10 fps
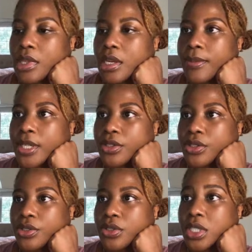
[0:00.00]
about
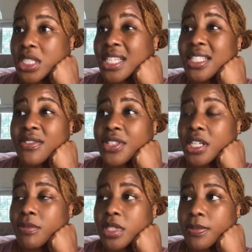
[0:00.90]
those because that definitely
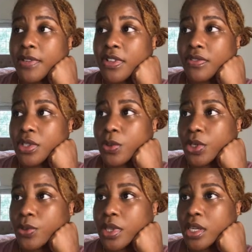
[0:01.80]
comes up. I've definitely
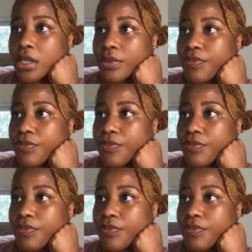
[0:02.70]
worked with that.